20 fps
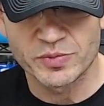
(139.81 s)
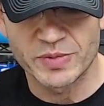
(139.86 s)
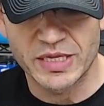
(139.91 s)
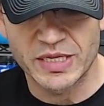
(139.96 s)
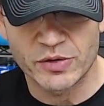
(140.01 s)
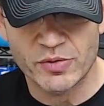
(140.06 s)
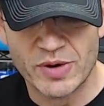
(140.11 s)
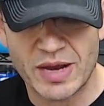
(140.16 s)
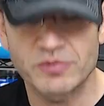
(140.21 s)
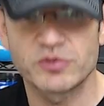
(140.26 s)

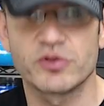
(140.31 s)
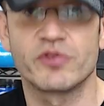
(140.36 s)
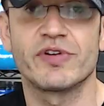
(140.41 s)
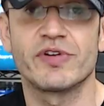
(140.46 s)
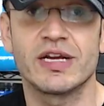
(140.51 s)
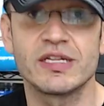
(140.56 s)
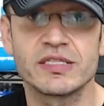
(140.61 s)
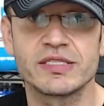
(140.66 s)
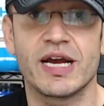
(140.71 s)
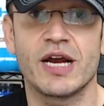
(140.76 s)
milligrams of
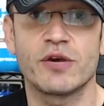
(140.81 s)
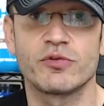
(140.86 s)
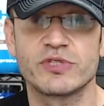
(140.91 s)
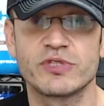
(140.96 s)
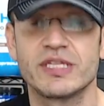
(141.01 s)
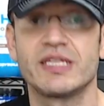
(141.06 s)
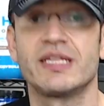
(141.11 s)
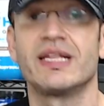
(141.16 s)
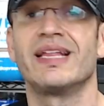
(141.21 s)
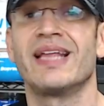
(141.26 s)

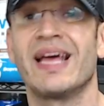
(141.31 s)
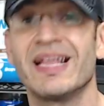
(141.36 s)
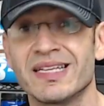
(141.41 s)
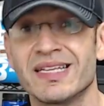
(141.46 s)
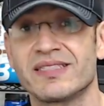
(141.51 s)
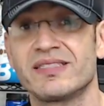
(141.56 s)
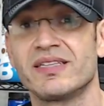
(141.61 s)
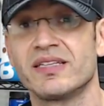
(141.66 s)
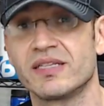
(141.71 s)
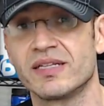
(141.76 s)
L-tyrosine and
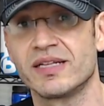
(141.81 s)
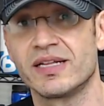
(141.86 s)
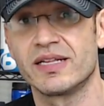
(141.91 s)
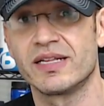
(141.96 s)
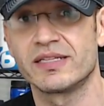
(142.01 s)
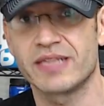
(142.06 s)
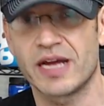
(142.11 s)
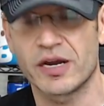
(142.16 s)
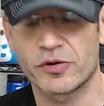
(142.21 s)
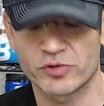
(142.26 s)
acetyl
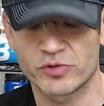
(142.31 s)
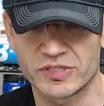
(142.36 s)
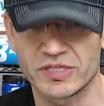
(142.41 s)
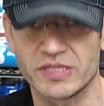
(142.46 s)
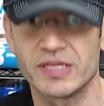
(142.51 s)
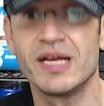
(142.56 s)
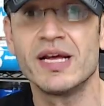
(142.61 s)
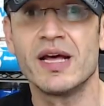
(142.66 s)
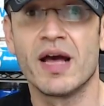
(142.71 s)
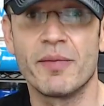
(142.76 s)
L-tyrosine.
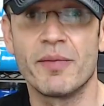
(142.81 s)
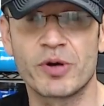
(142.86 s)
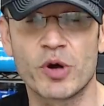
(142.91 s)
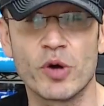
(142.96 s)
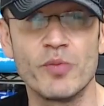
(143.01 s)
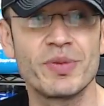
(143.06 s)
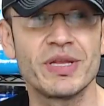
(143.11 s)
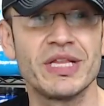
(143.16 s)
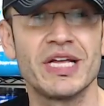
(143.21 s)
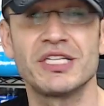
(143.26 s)
A
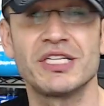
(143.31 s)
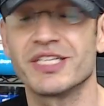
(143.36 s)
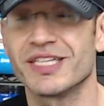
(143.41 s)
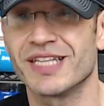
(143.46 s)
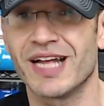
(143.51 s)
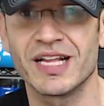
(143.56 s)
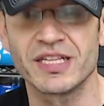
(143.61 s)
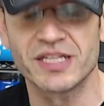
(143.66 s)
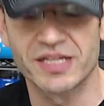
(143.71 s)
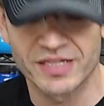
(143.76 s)
combination,
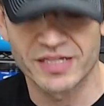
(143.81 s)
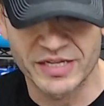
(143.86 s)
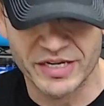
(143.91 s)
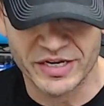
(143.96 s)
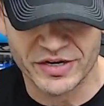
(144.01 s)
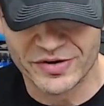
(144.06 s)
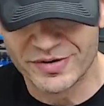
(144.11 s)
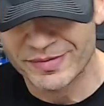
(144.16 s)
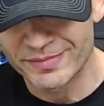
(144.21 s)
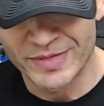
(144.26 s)

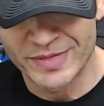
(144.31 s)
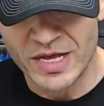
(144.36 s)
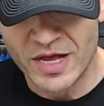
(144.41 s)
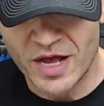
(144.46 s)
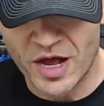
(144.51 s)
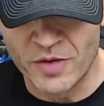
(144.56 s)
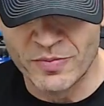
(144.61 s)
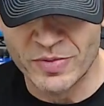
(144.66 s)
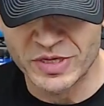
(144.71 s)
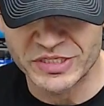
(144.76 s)
unclear
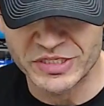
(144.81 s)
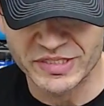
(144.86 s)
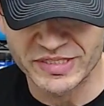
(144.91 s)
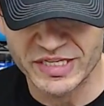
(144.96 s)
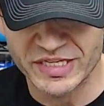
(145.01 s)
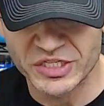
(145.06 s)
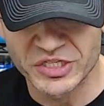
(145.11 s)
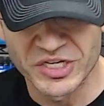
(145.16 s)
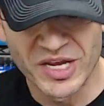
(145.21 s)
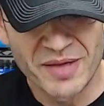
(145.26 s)
how much is
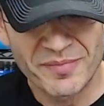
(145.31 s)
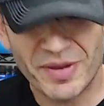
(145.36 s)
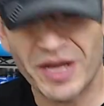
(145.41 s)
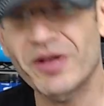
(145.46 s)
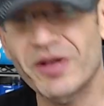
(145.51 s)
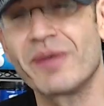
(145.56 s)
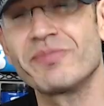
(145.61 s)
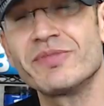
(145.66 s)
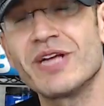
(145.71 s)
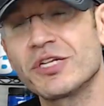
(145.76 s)
each. By
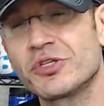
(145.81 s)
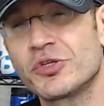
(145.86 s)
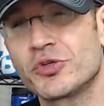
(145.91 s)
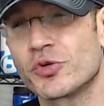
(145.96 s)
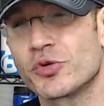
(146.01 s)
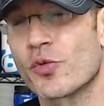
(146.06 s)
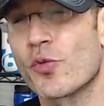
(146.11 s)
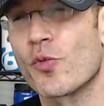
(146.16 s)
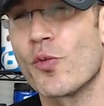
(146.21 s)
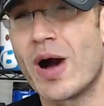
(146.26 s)
the way, I'm not
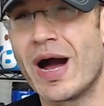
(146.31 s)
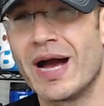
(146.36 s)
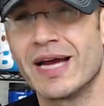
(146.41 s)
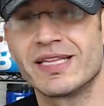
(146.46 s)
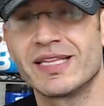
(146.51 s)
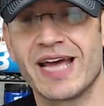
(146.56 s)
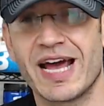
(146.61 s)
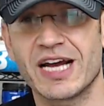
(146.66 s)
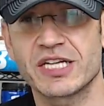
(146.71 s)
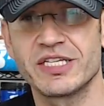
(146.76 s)
sure why
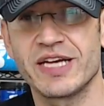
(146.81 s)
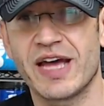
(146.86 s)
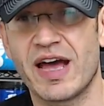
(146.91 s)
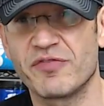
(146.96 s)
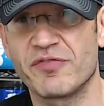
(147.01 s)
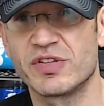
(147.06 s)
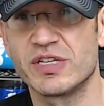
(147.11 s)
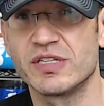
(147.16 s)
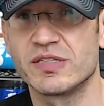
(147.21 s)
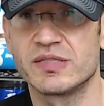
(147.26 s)
they actually
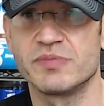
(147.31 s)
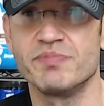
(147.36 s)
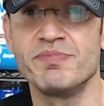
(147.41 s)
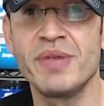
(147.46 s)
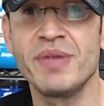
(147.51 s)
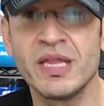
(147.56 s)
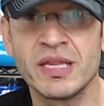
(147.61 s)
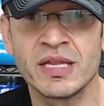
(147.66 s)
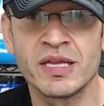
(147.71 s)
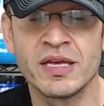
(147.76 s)
have these
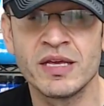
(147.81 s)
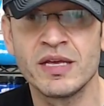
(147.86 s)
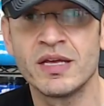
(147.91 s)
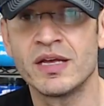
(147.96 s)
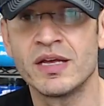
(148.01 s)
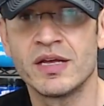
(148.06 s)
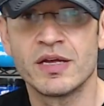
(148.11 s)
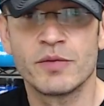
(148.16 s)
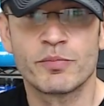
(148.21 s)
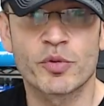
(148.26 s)
mini
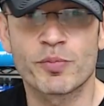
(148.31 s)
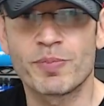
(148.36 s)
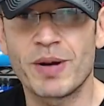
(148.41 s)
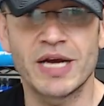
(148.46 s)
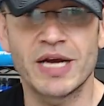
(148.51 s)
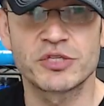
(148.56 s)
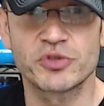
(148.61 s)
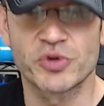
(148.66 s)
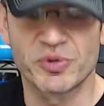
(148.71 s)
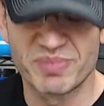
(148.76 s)

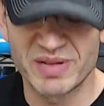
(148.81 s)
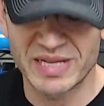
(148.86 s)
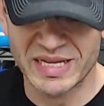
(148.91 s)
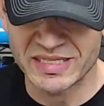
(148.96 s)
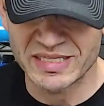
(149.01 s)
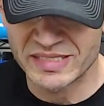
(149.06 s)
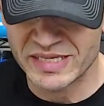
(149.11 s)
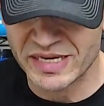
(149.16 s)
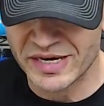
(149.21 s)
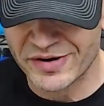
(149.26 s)
proprietary
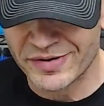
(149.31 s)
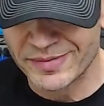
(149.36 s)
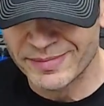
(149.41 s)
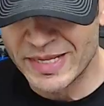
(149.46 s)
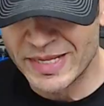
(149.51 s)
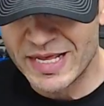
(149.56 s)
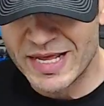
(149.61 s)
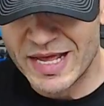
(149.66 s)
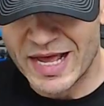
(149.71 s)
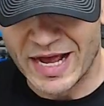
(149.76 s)
blends here.
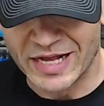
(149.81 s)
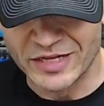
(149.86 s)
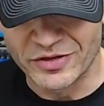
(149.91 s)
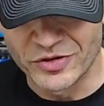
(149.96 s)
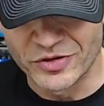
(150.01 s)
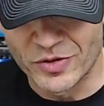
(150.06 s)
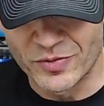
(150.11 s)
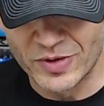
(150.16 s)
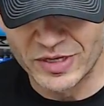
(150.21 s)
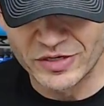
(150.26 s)
I
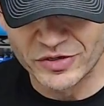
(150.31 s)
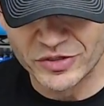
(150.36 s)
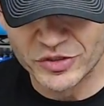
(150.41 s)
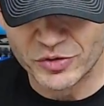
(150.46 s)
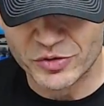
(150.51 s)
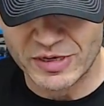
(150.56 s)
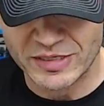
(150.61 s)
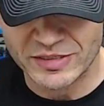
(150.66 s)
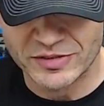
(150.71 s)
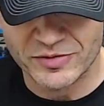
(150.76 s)
don't know what they're
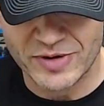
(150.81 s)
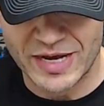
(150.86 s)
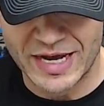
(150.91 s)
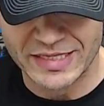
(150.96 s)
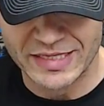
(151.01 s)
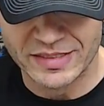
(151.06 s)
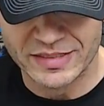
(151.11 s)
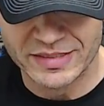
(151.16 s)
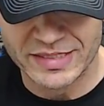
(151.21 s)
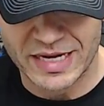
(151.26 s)
trying to
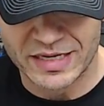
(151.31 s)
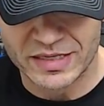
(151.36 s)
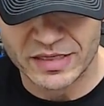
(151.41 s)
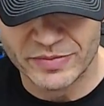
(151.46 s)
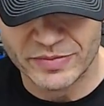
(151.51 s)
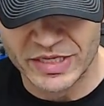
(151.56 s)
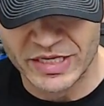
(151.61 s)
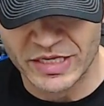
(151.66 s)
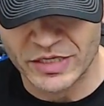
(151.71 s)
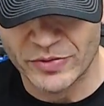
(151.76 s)
hide exactly.
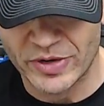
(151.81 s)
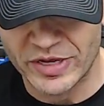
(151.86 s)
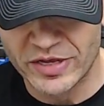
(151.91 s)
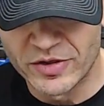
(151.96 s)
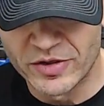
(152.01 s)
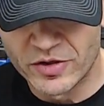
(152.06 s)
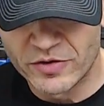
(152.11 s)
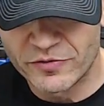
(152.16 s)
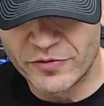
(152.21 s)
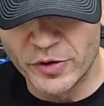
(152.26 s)
But anyway,
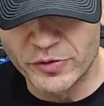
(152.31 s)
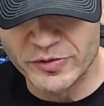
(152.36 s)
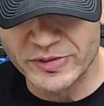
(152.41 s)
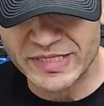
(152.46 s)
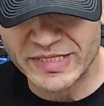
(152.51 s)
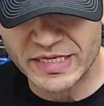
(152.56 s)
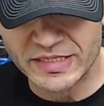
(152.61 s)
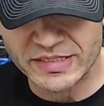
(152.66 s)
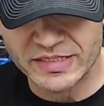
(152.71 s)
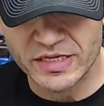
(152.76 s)

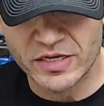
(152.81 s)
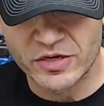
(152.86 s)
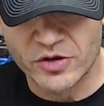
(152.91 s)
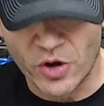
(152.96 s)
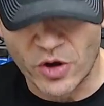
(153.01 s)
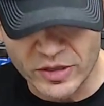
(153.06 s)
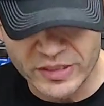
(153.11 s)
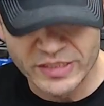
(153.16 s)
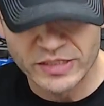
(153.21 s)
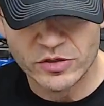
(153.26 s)
Focus XT
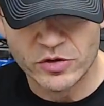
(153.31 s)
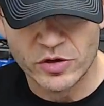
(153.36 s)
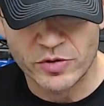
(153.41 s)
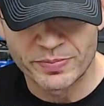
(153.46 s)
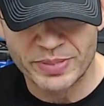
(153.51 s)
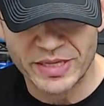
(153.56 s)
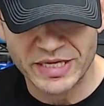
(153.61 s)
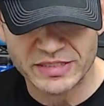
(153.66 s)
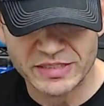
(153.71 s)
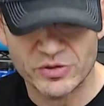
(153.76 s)
choline
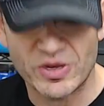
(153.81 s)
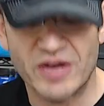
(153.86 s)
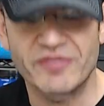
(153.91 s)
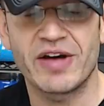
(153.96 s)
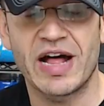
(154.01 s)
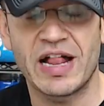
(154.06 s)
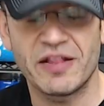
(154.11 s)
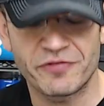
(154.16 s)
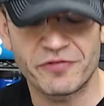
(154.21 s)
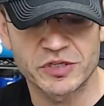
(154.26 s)
complex. You have
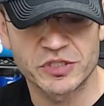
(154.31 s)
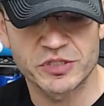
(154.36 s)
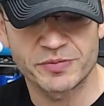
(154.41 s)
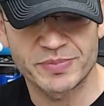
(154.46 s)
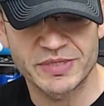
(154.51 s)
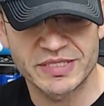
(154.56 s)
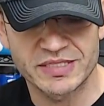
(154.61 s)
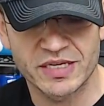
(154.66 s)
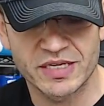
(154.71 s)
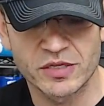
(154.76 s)
alpha
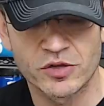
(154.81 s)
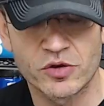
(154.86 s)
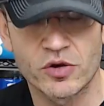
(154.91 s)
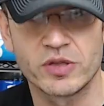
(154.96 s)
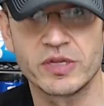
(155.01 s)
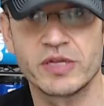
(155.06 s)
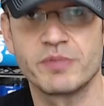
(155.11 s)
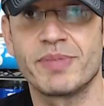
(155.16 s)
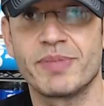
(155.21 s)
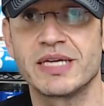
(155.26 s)
GPC and
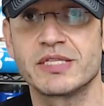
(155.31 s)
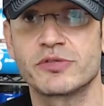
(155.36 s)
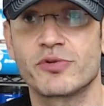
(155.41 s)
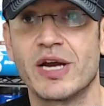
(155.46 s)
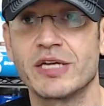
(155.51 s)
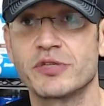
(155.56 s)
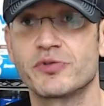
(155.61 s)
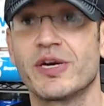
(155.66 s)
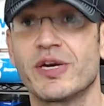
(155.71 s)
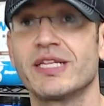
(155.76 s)
choline
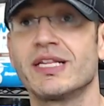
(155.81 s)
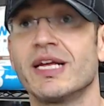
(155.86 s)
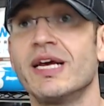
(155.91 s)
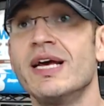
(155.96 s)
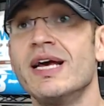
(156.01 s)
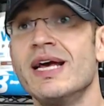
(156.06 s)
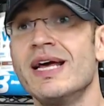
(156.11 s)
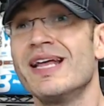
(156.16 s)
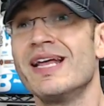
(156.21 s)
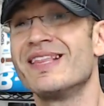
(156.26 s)
bitritrate.
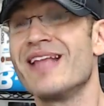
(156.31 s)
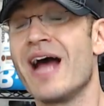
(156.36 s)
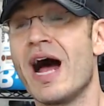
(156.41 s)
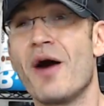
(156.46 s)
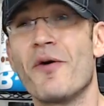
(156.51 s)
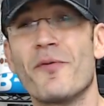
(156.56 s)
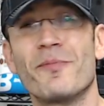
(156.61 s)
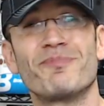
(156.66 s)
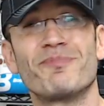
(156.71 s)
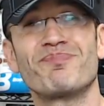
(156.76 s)

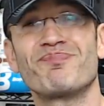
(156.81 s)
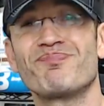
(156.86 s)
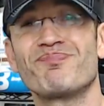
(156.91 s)
Now,